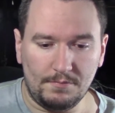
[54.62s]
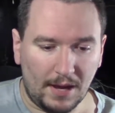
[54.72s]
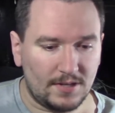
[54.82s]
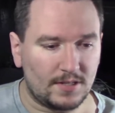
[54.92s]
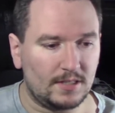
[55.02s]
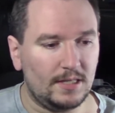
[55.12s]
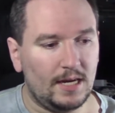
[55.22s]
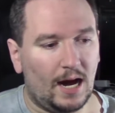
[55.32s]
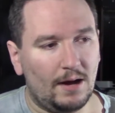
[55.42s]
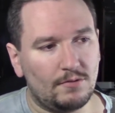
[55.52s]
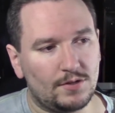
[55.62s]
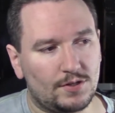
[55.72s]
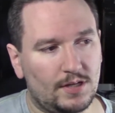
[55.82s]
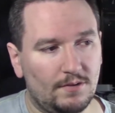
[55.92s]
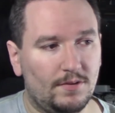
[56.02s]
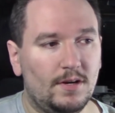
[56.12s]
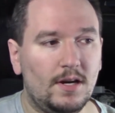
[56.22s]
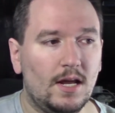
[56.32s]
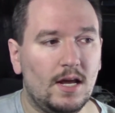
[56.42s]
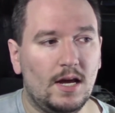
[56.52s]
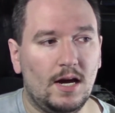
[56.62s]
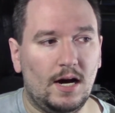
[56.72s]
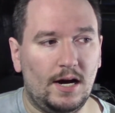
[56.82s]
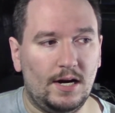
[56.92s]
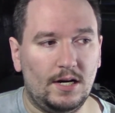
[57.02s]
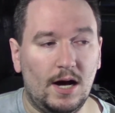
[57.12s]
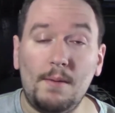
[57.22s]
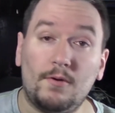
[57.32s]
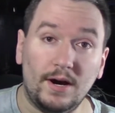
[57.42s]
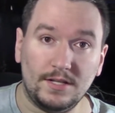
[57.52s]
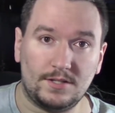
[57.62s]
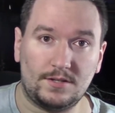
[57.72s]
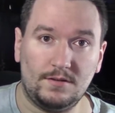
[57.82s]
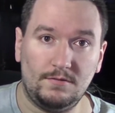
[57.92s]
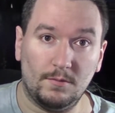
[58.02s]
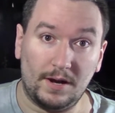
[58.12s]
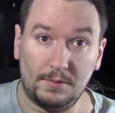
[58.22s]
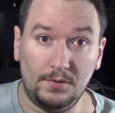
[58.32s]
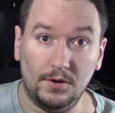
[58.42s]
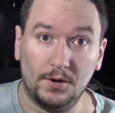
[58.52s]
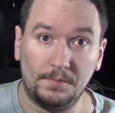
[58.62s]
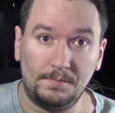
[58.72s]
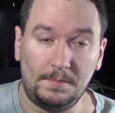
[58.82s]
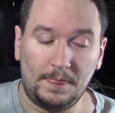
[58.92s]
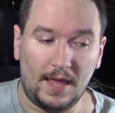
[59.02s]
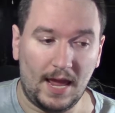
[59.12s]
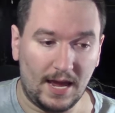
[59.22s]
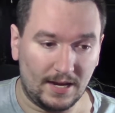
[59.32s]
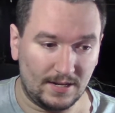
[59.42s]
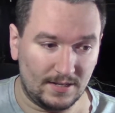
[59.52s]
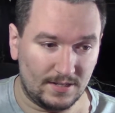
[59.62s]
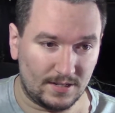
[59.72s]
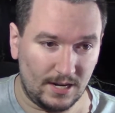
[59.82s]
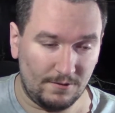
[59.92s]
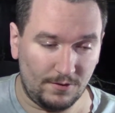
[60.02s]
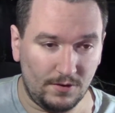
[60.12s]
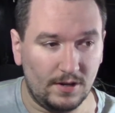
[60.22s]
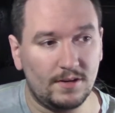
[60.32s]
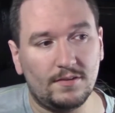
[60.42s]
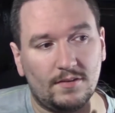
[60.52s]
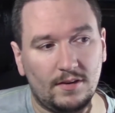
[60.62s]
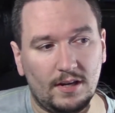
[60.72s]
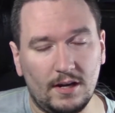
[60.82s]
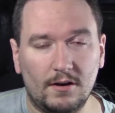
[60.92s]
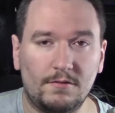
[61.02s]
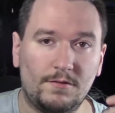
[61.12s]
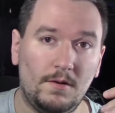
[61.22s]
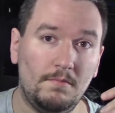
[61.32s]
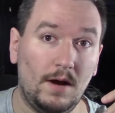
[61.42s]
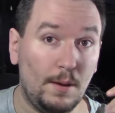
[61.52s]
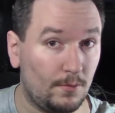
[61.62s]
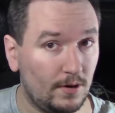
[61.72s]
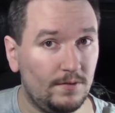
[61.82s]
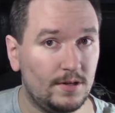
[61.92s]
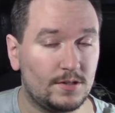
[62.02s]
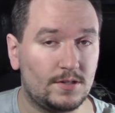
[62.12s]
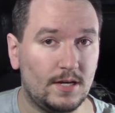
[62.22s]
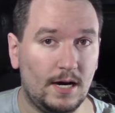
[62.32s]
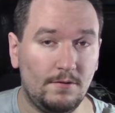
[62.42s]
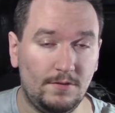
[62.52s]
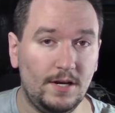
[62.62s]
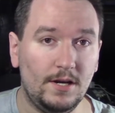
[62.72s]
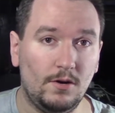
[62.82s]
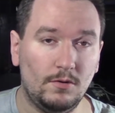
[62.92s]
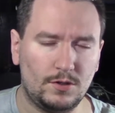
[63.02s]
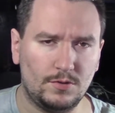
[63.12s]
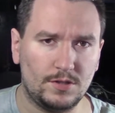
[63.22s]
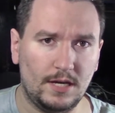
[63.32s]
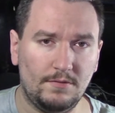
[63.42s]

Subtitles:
Basically, I was given upgrades for my computer. And if you didn't hear from my previous video, which was